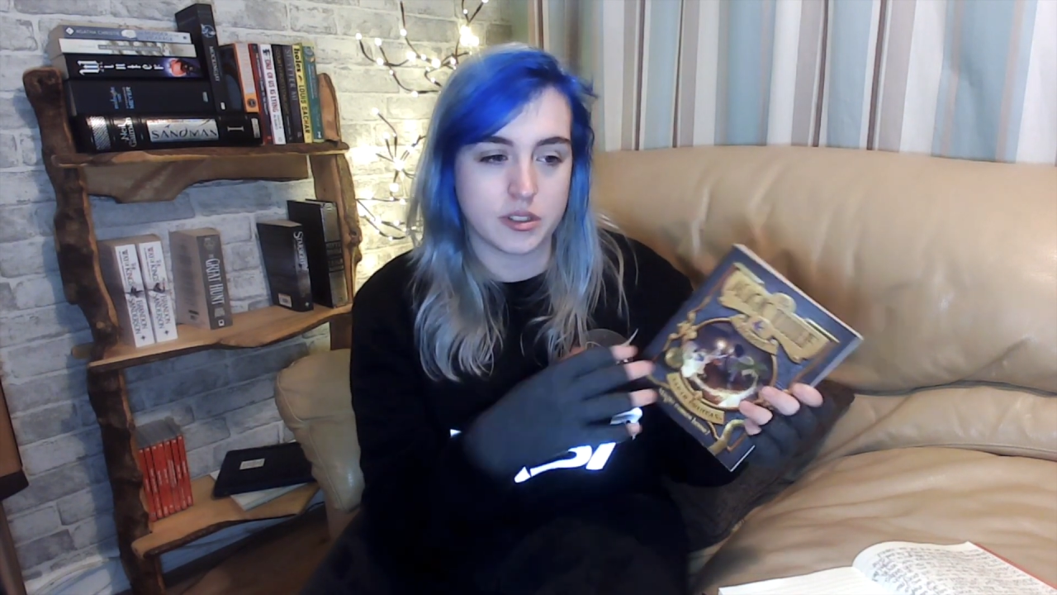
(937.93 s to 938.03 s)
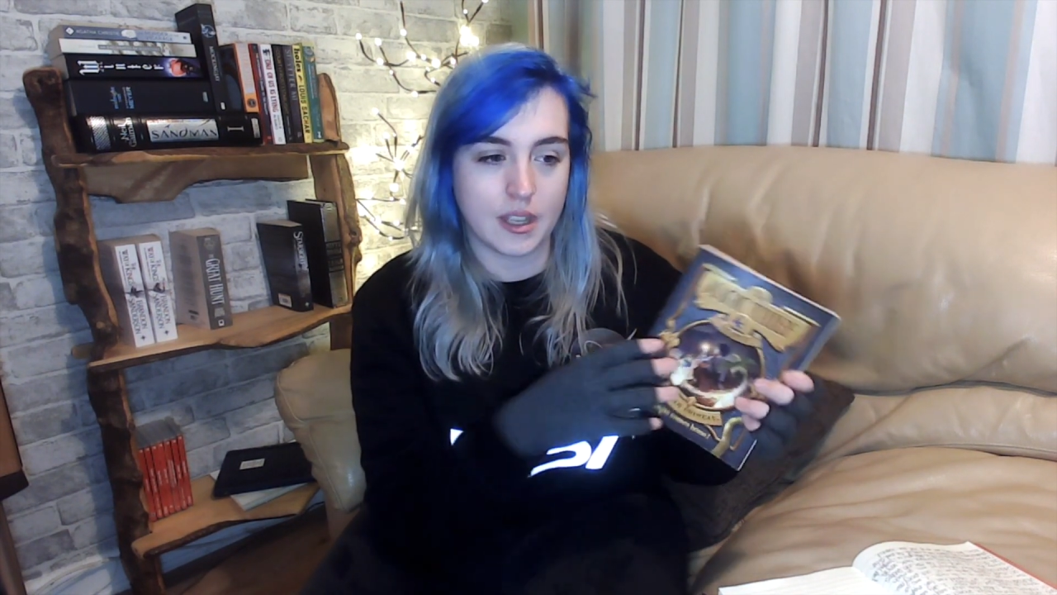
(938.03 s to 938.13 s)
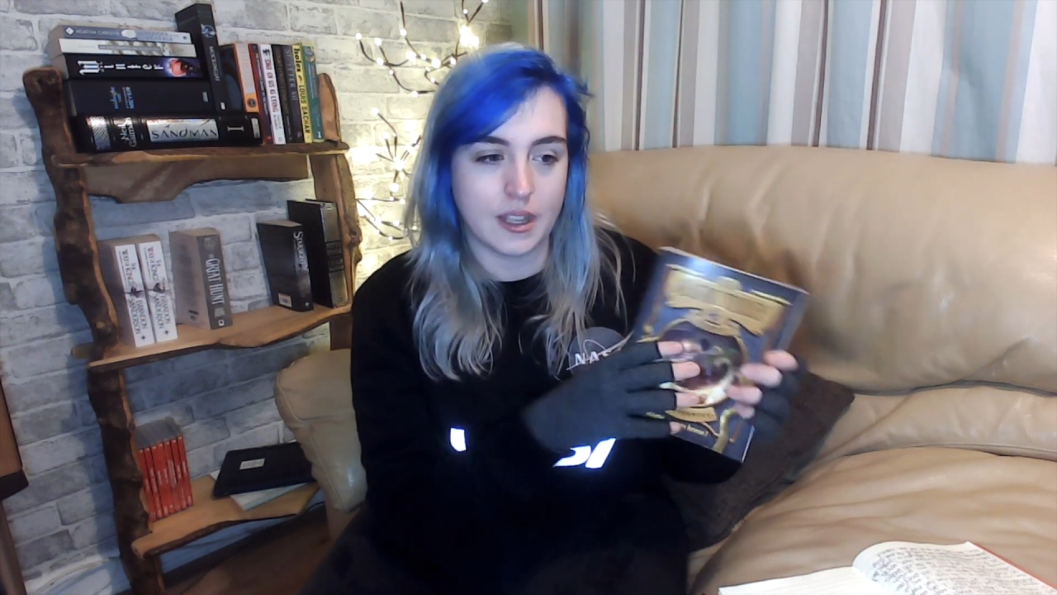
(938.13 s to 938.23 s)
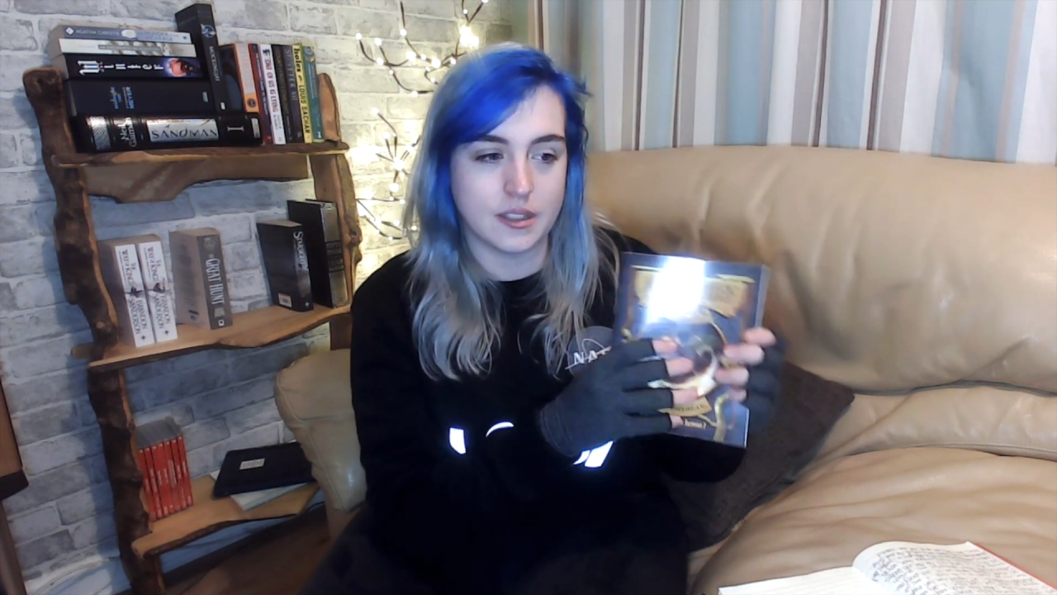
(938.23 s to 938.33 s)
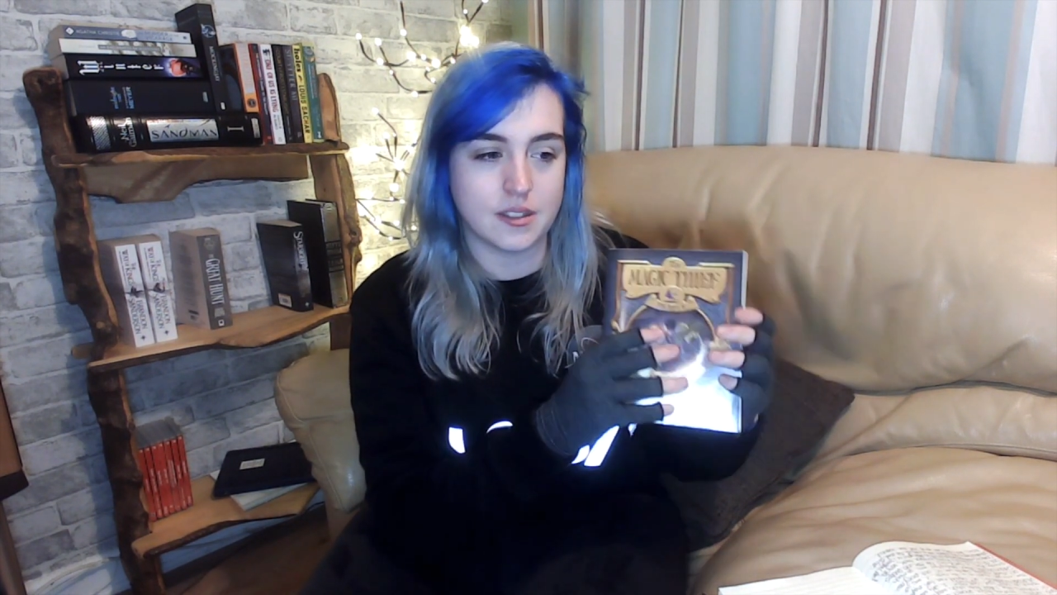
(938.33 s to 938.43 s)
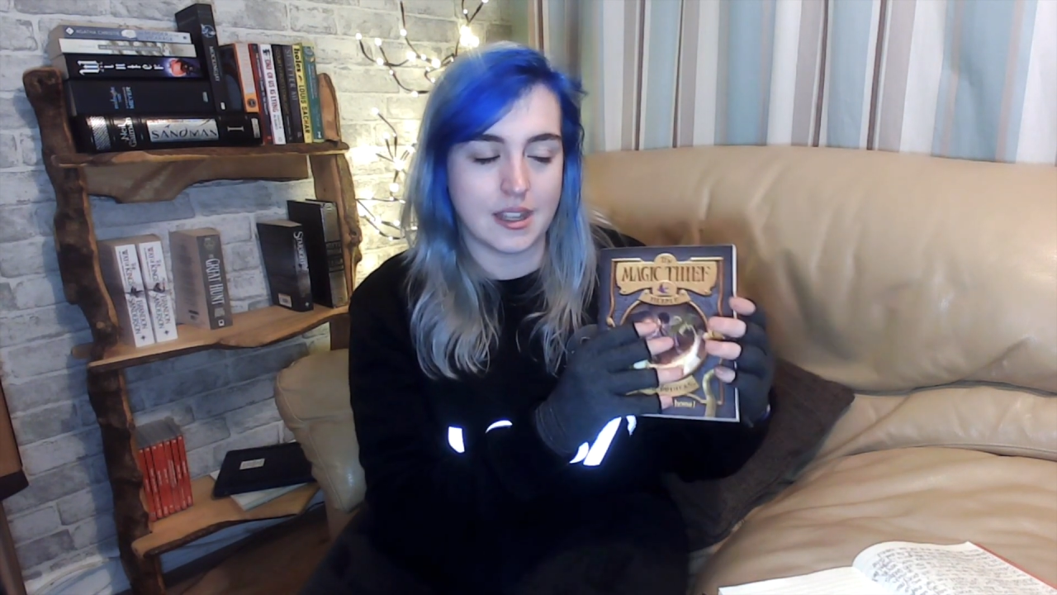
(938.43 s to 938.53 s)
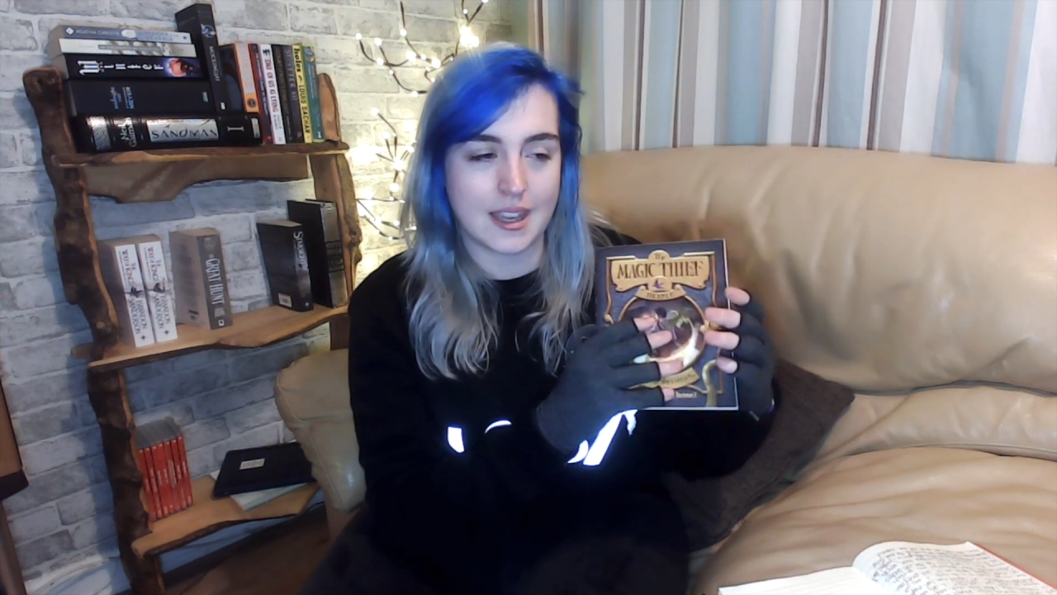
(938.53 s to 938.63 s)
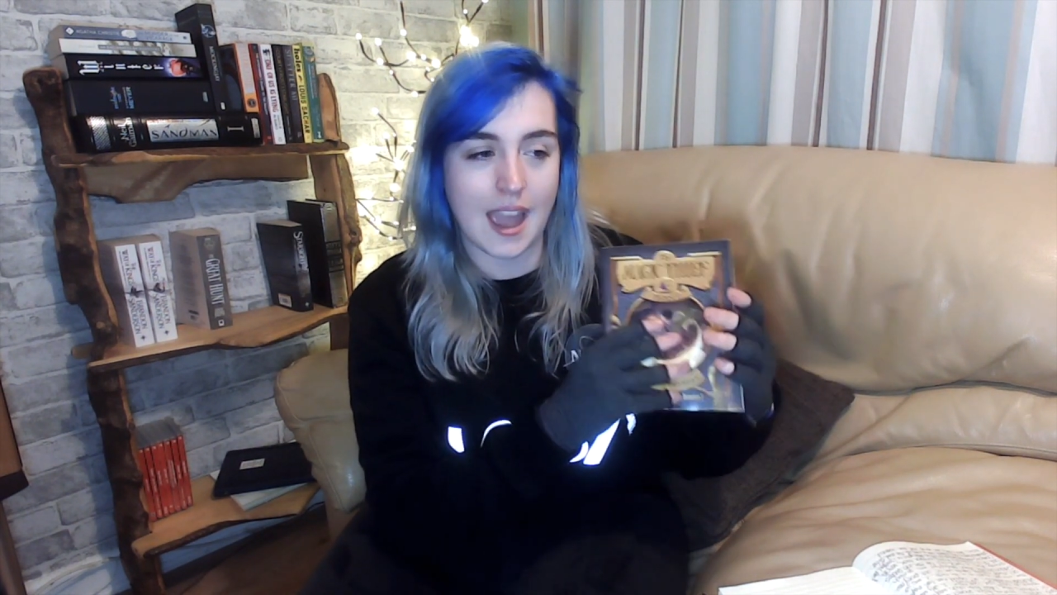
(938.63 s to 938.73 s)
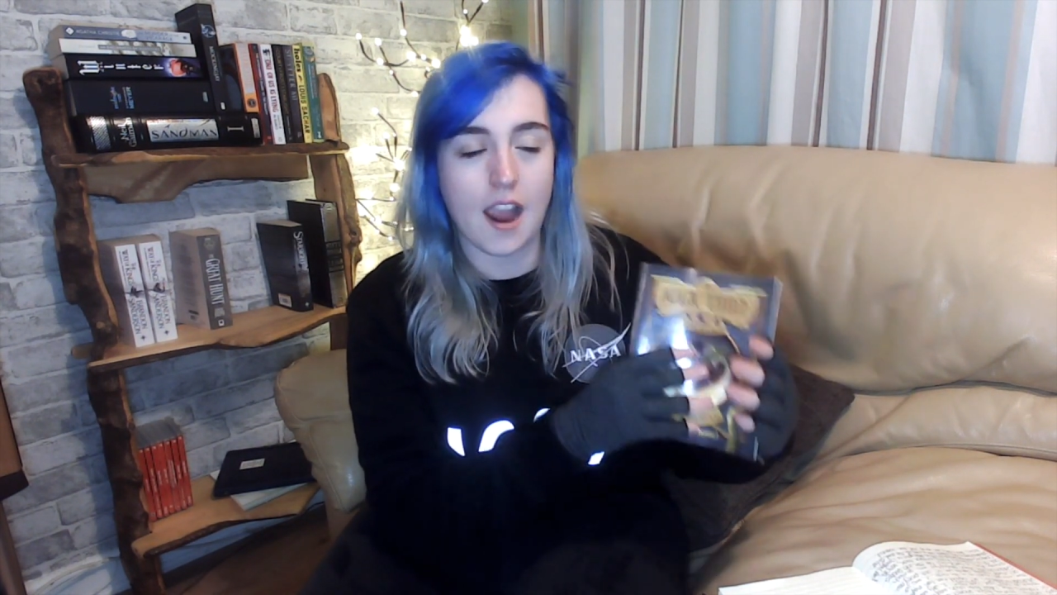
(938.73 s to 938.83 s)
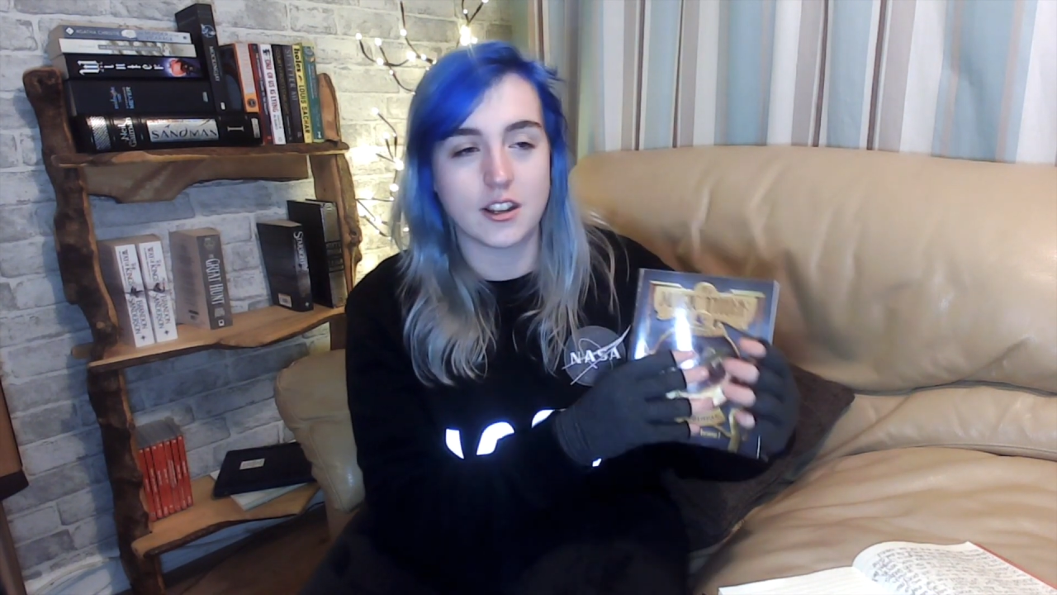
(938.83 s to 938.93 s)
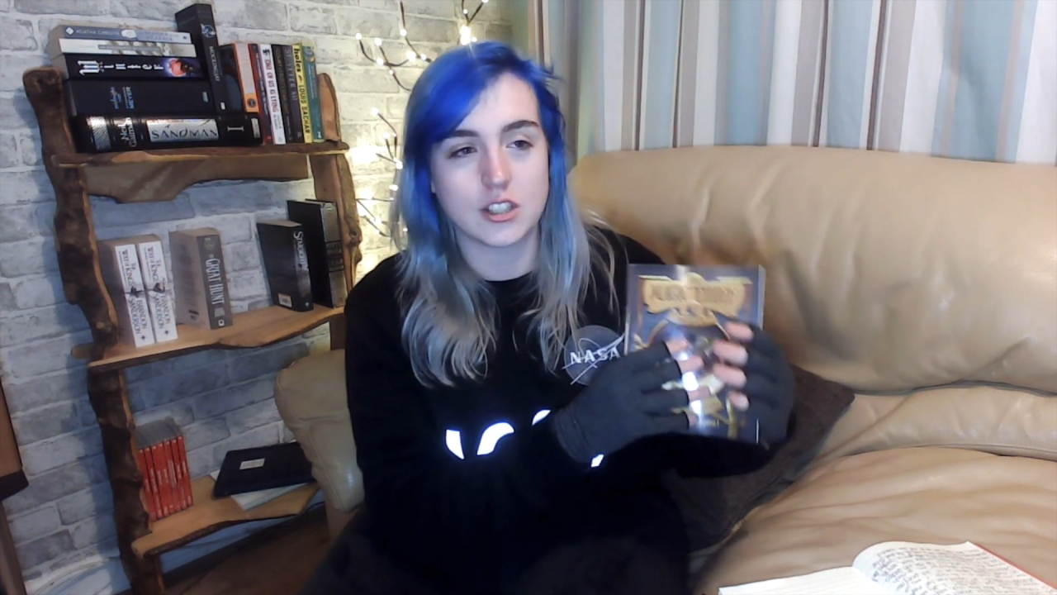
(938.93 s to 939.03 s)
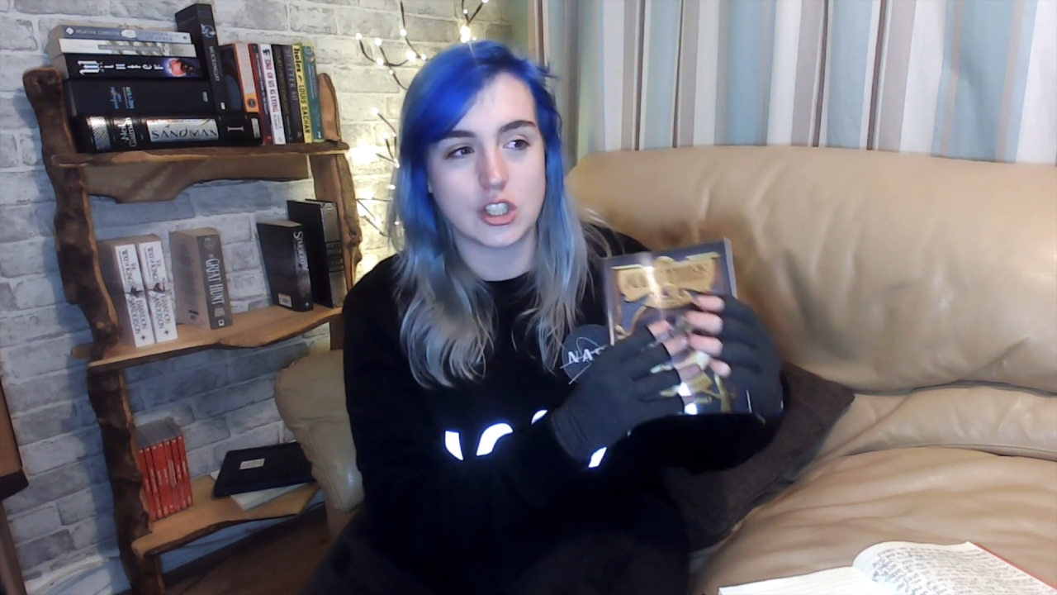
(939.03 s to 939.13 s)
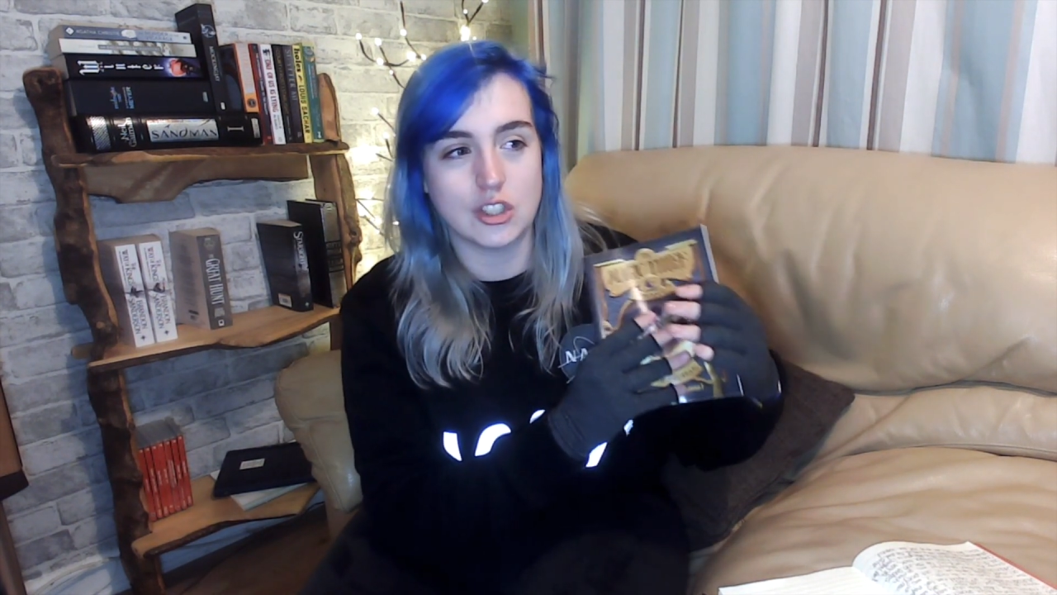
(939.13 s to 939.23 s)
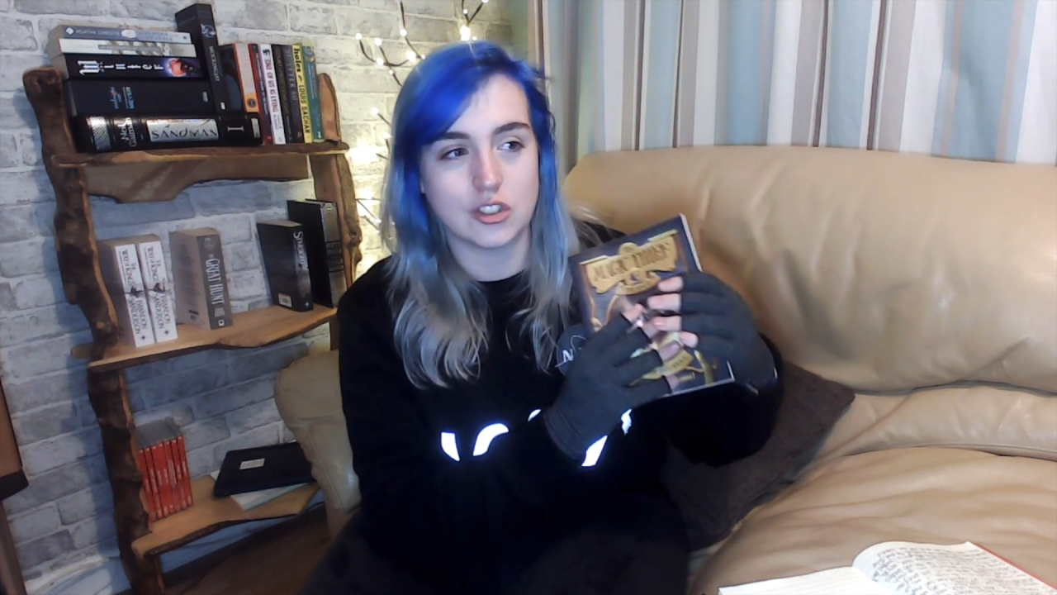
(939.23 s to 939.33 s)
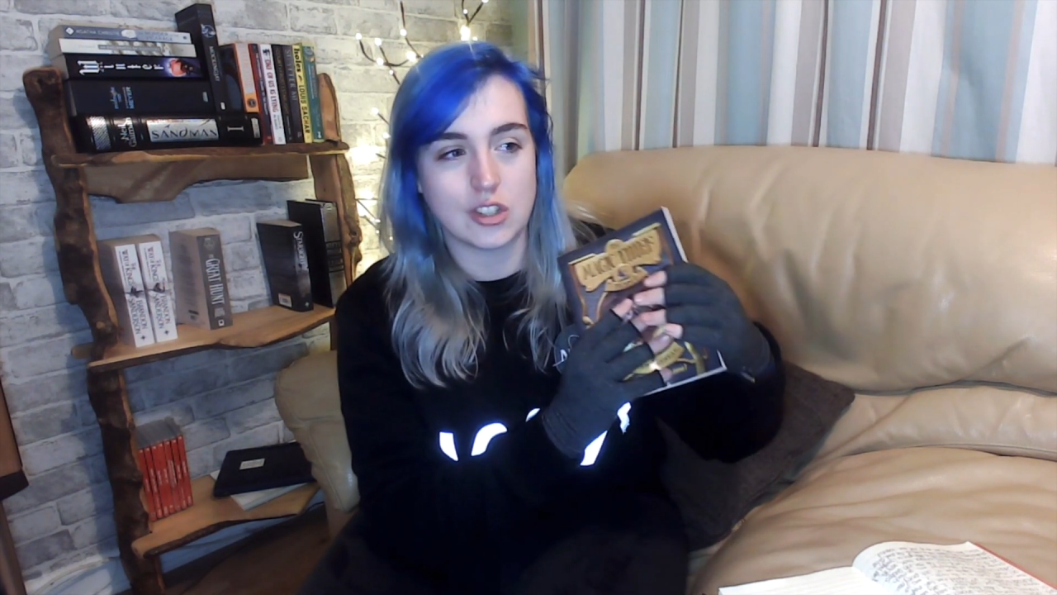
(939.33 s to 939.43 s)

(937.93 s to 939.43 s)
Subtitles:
is the characters'